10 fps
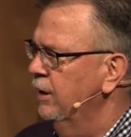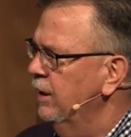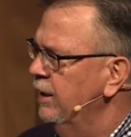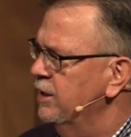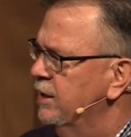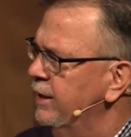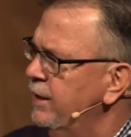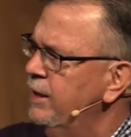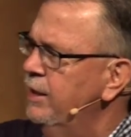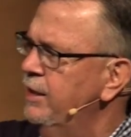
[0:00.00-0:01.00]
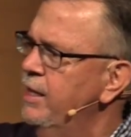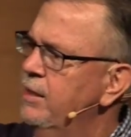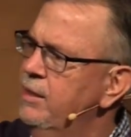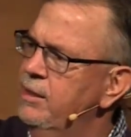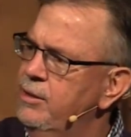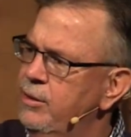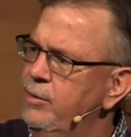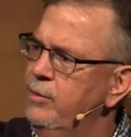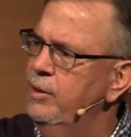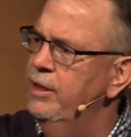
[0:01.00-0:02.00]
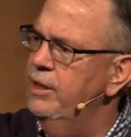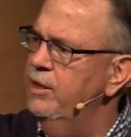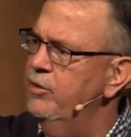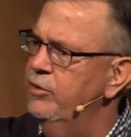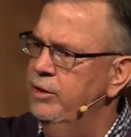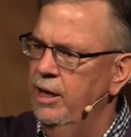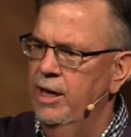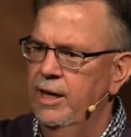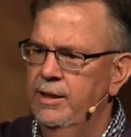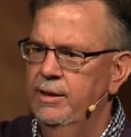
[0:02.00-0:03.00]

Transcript: And it's getting connected to his God.